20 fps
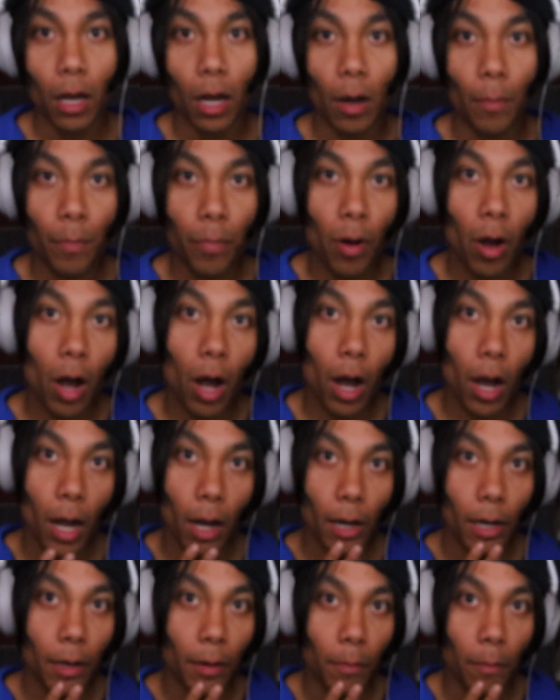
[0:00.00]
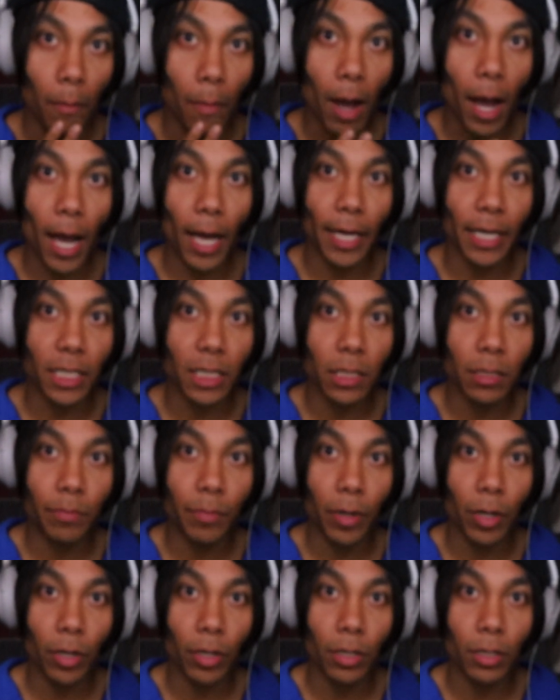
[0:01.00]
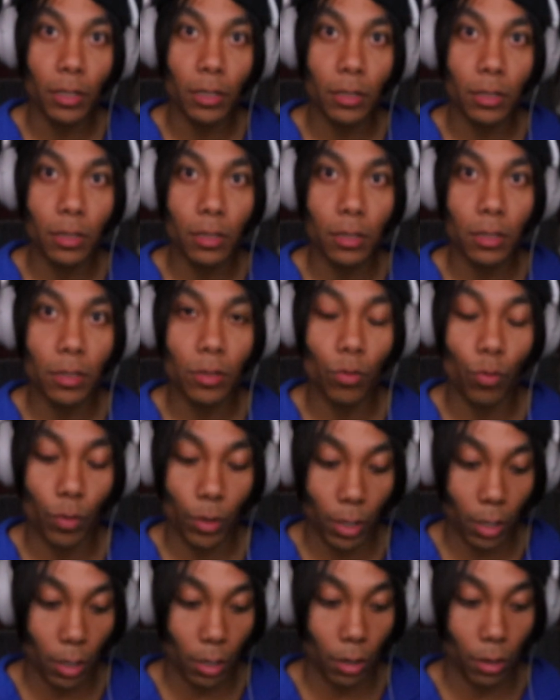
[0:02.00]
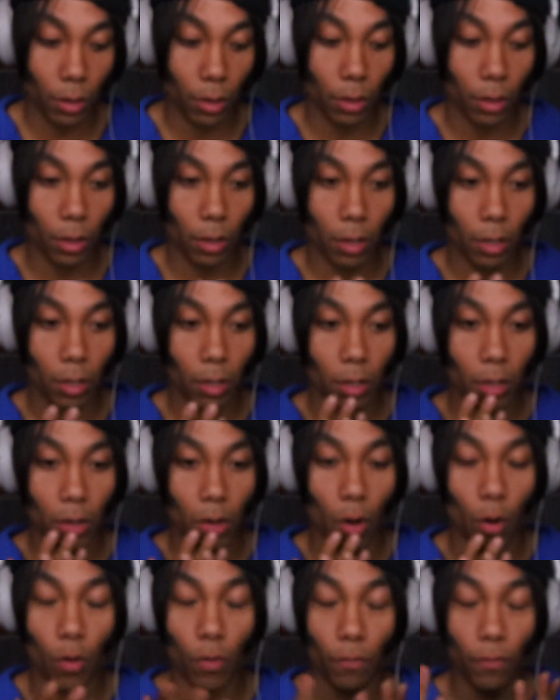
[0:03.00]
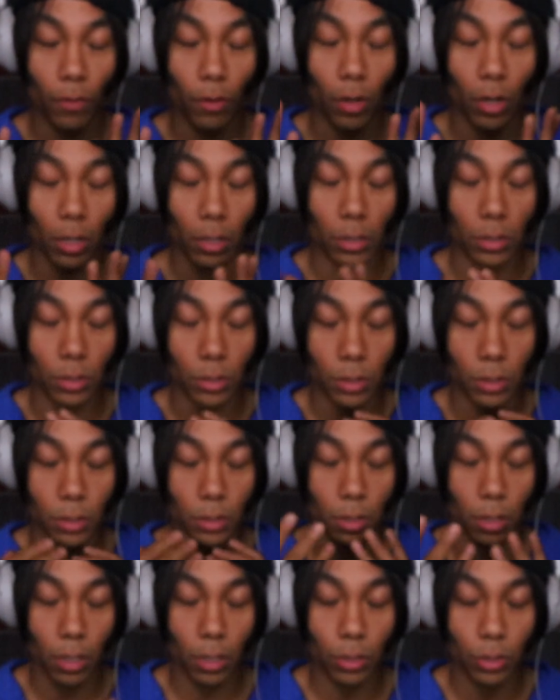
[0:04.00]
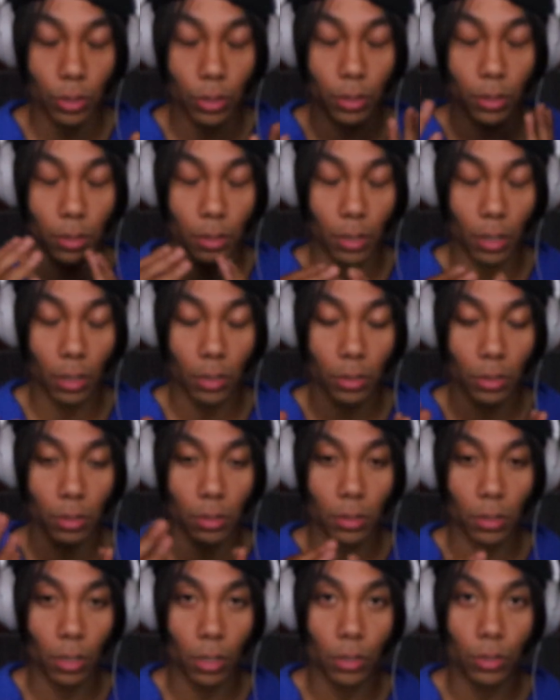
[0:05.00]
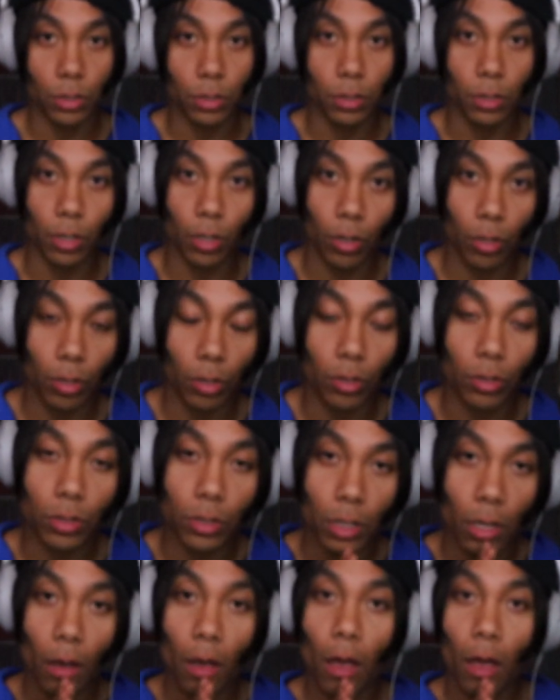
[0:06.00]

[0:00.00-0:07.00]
upon my experience with over hundreds and hundreds and hundreds and hundreds of girls.